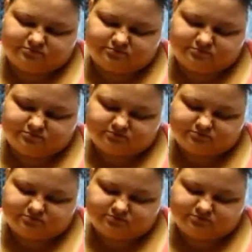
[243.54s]

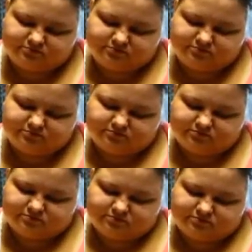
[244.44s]

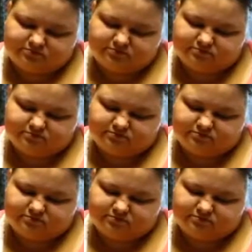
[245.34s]
(not speaking)